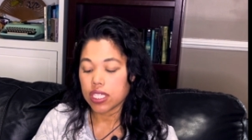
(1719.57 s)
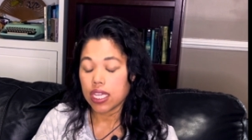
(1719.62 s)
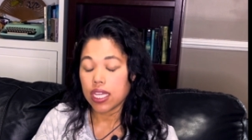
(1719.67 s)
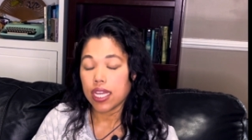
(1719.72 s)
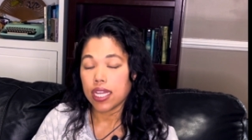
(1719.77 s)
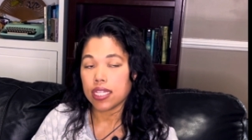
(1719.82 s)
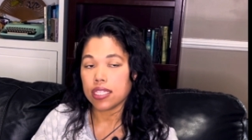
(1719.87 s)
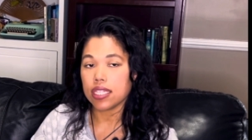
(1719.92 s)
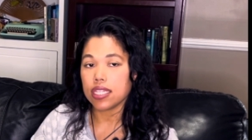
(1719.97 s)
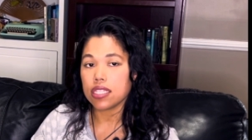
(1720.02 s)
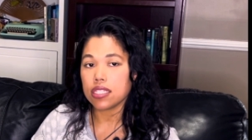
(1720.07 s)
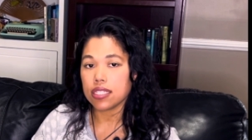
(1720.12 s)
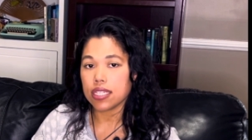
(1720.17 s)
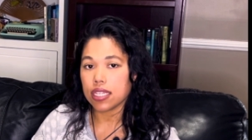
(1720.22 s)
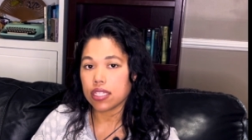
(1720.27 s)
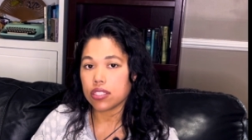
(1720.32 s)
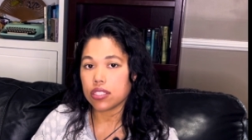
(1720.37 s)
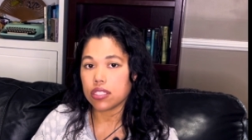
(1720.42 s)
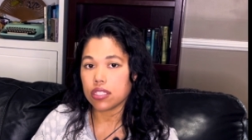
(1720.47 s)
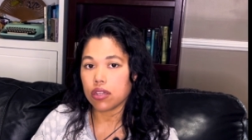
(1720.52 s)
And this
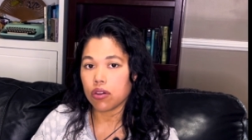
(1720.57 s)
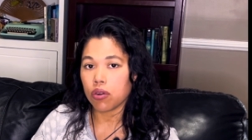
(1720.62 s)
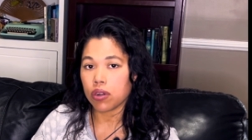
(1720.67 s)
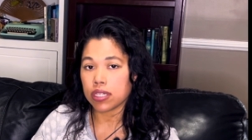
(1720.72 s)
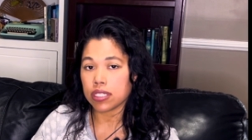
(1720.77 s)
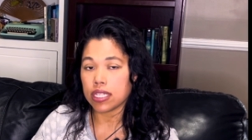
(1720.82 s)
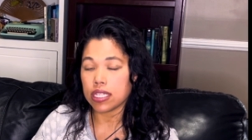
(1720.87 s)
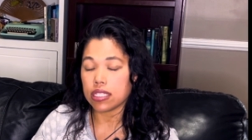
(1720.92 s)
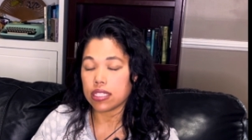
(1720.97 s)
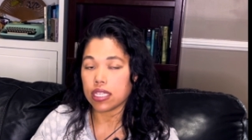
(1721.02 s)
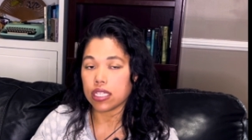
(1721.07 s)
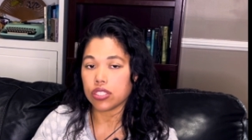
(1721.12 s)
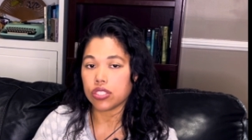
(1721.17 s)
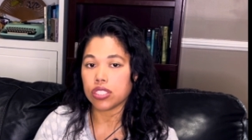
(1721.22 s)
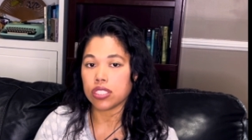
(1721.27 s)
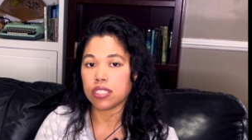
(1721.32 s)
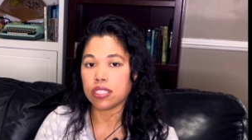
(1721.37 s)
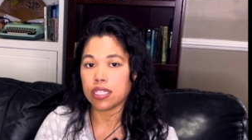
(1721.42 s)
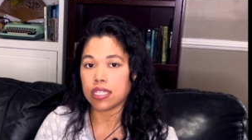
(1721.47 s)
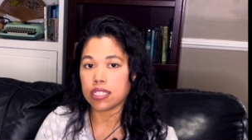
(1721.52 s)
next
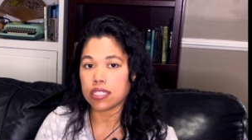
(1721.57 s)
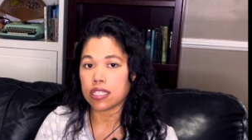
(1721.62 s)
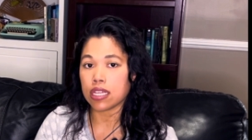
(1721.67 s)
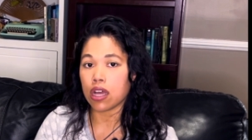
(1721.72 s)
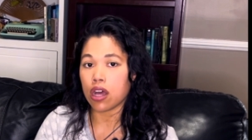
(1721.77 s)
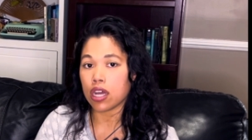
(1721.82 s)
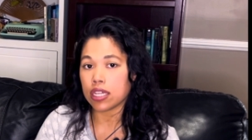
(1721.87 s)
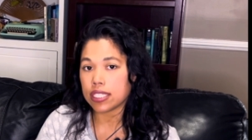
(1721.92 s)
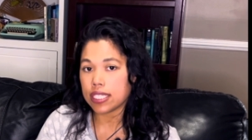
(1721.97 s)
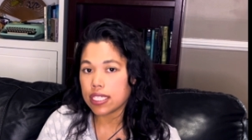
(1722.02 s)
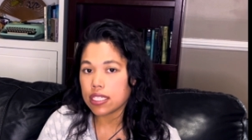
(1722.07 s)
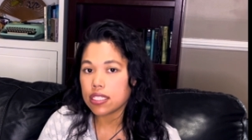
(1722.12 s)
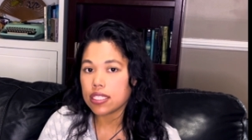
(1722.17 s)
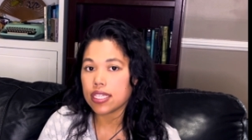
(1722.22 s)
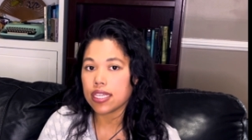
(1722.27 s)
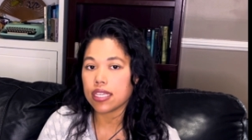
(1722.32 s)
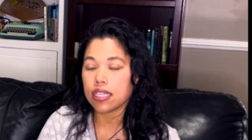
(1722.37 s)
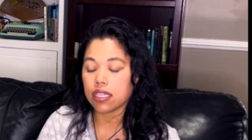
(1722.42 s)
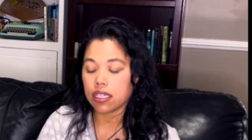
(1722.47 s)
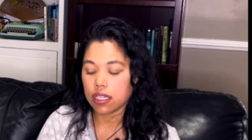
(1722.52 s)
organization is the
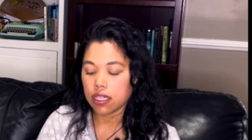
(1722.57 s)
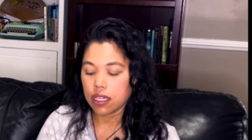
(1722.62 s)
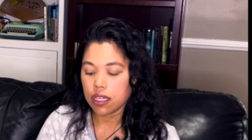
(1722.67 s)
Autistic